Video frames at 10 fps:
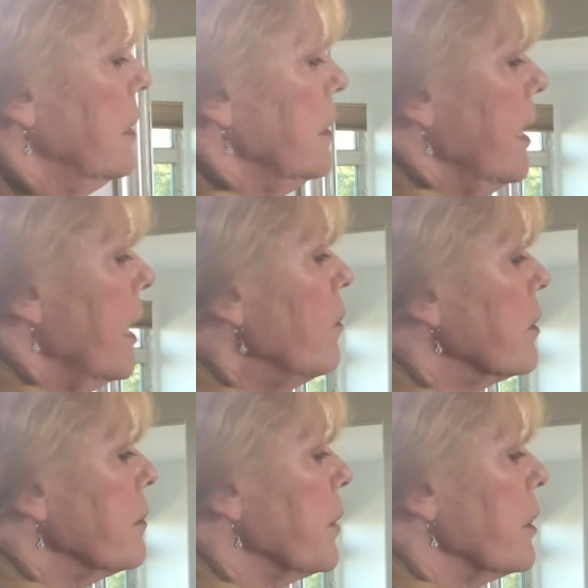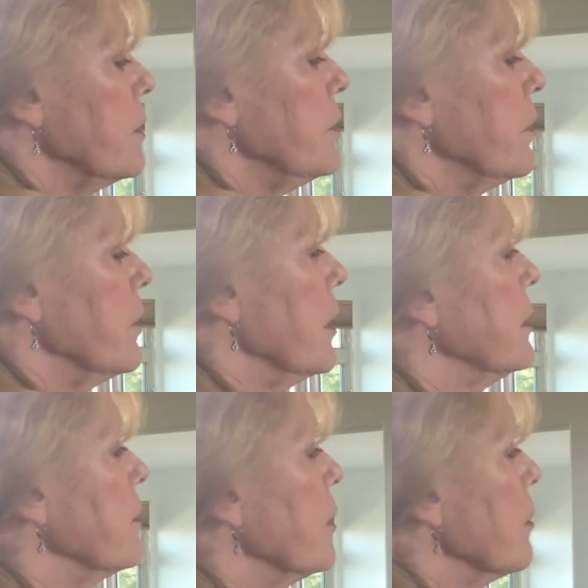Now what I'm going to do is
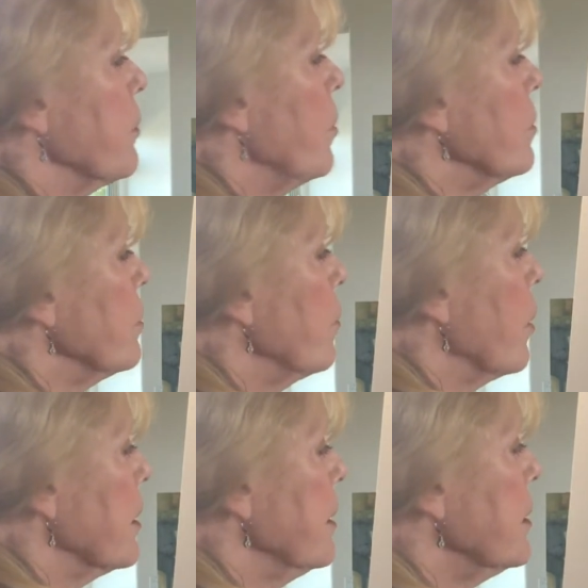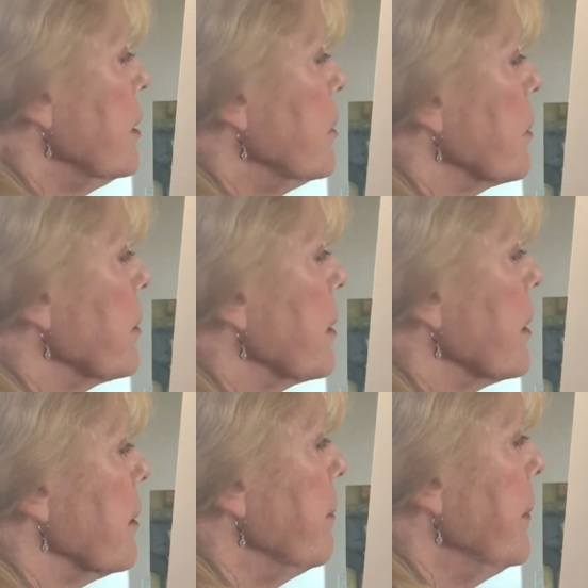I'm going to pull the water. This is where we're
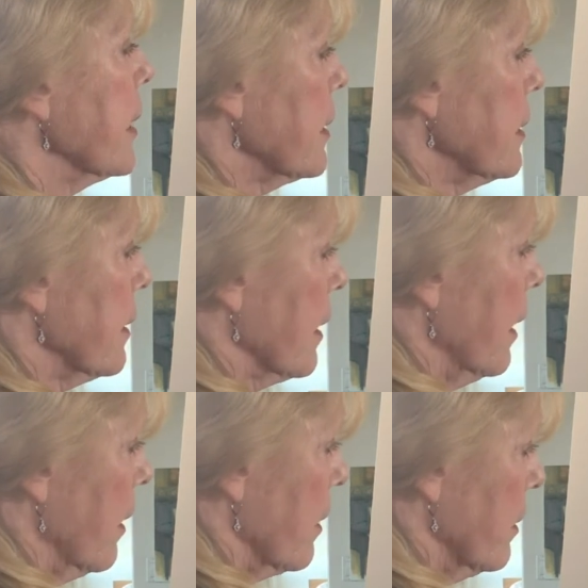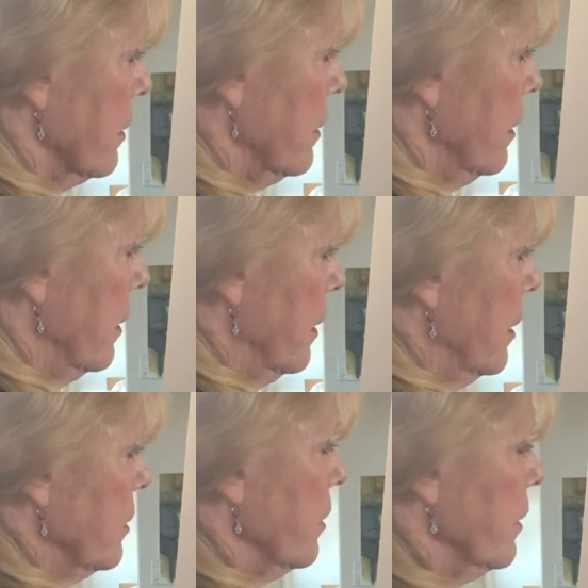going to mix the colors.
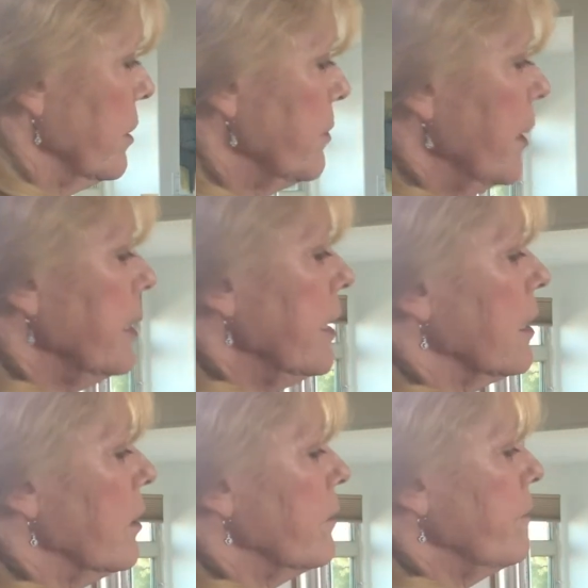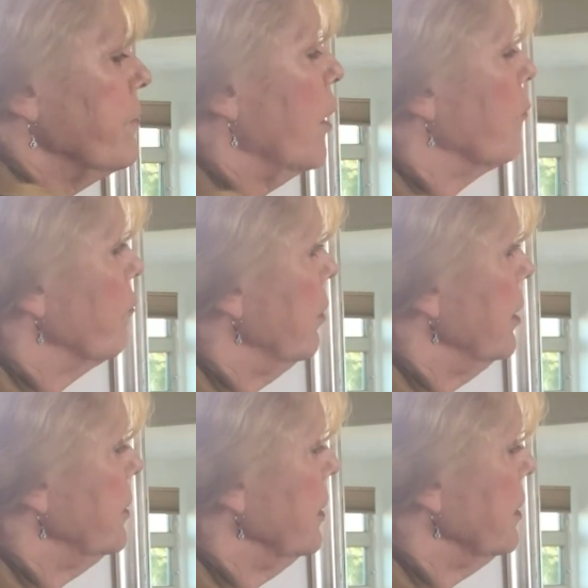So there's my yellow,
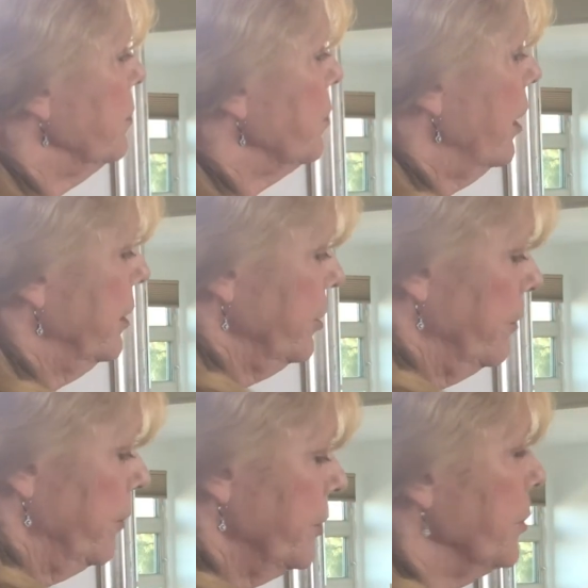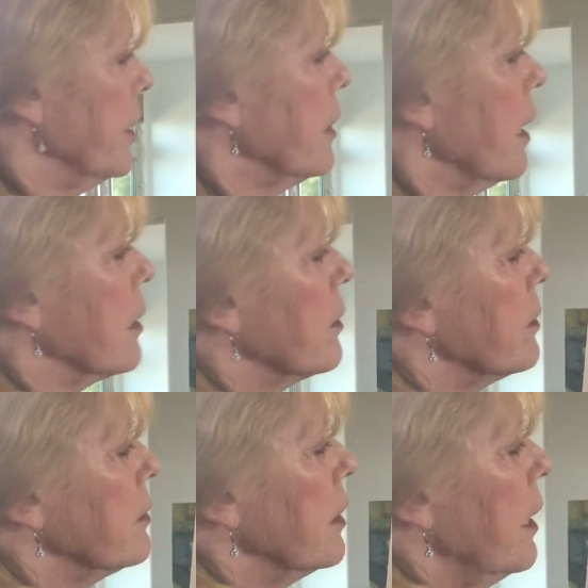rinsing the brush in between
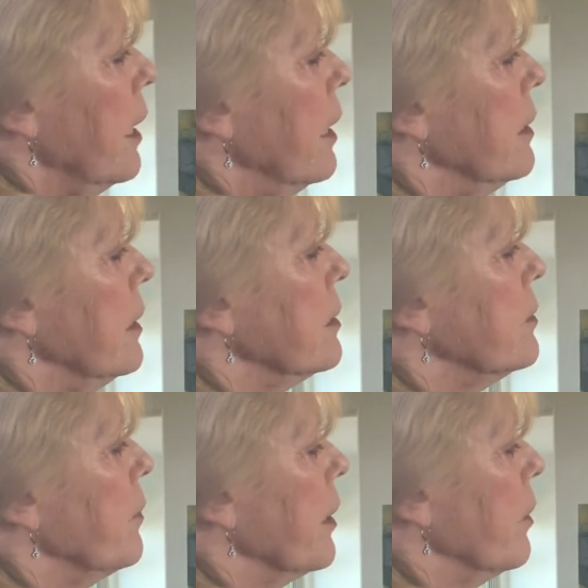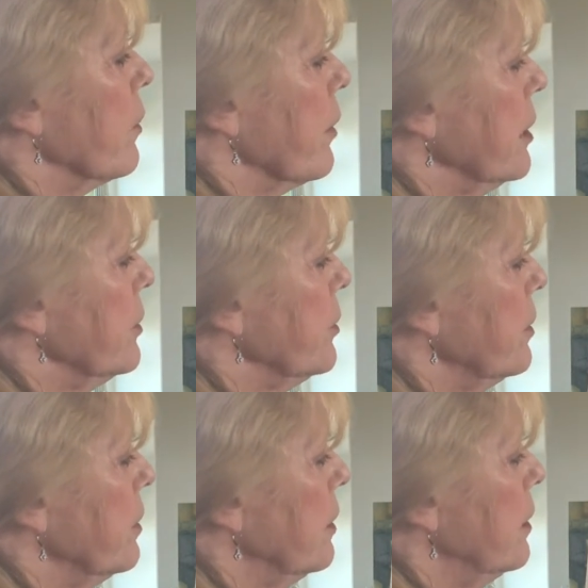colors, and here's my orange.
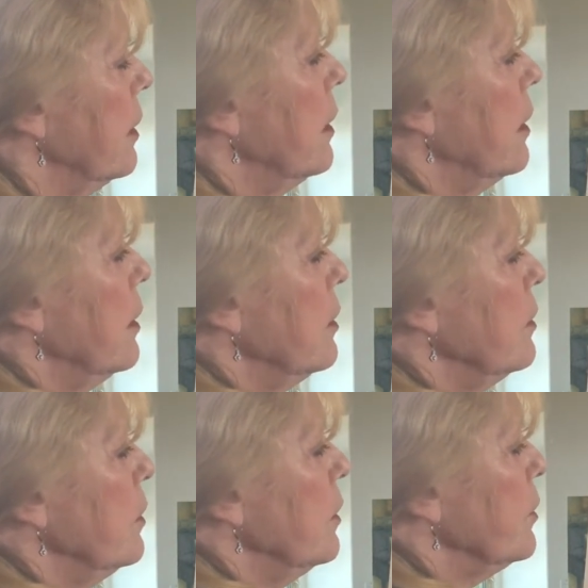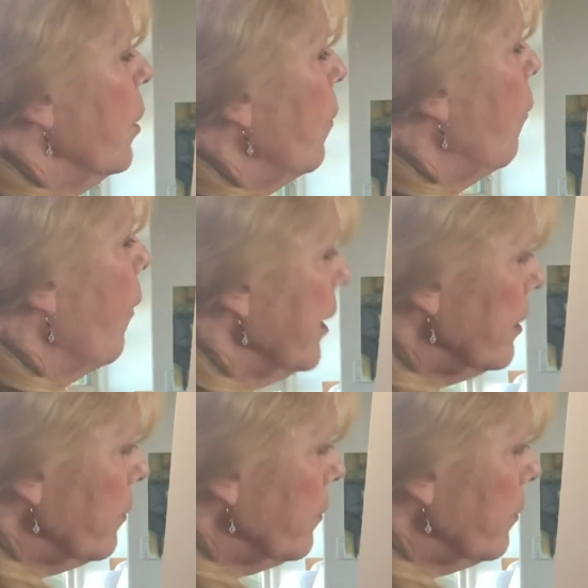So wet and